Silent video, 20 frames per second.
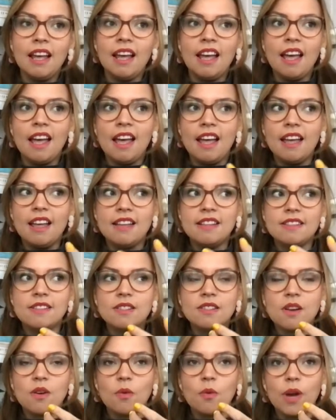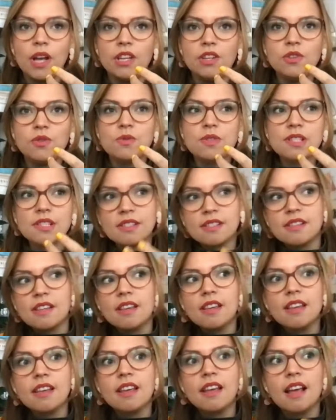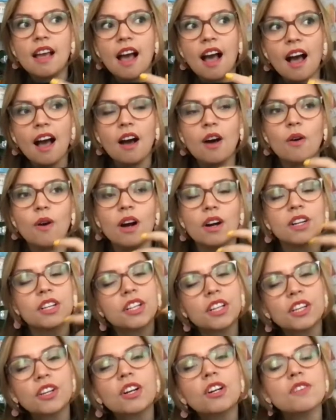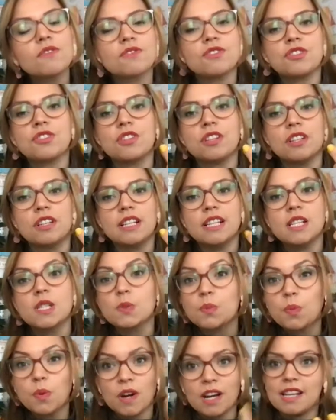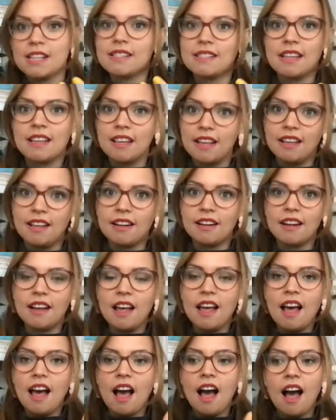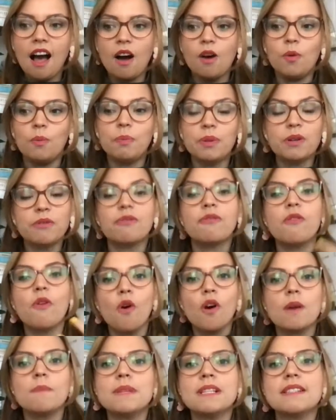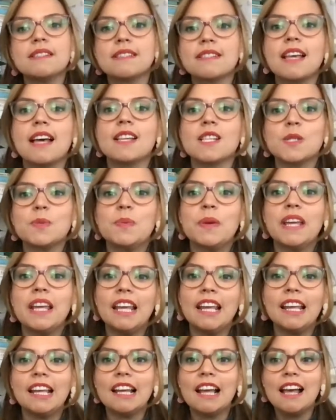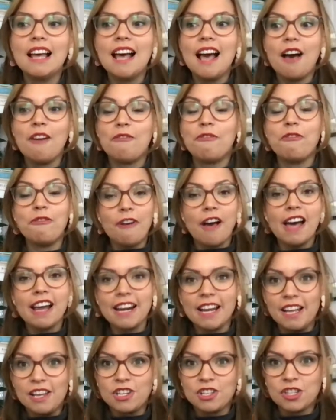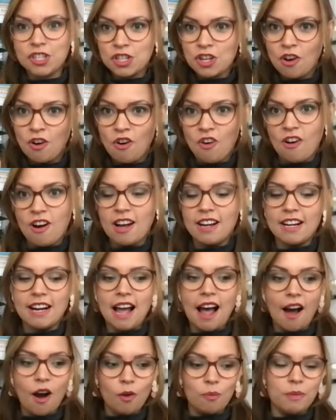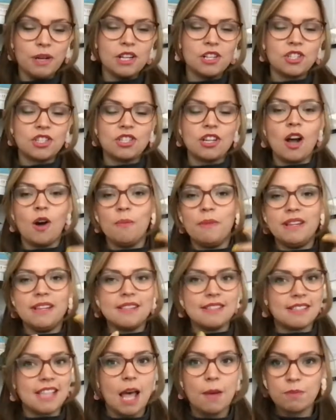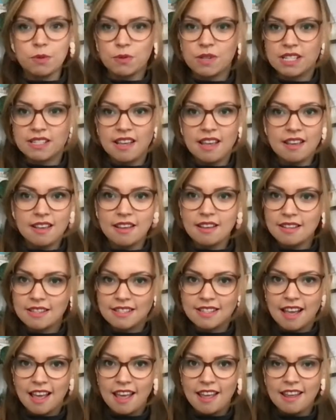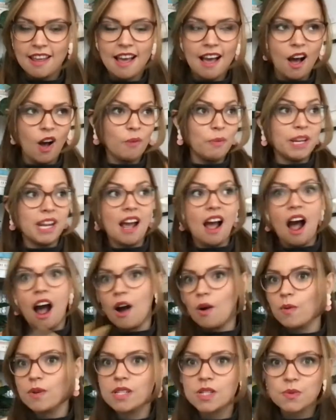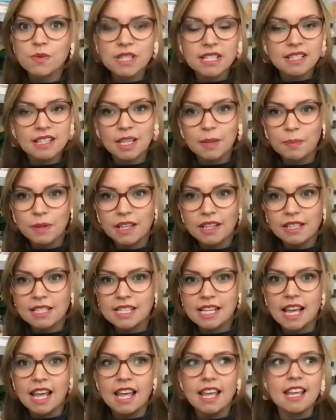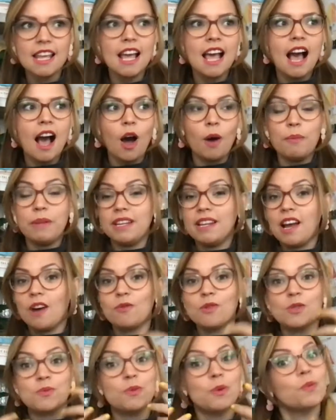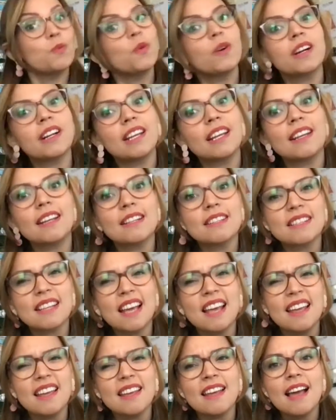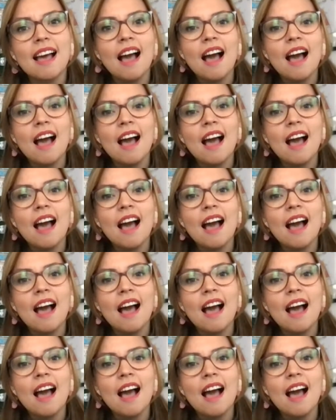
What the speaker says: And when you see how our culture is praising it, how performance has been a fetish on how many steps we're taking a day, how many hours we're sleeping a day, how many hours we're working a day,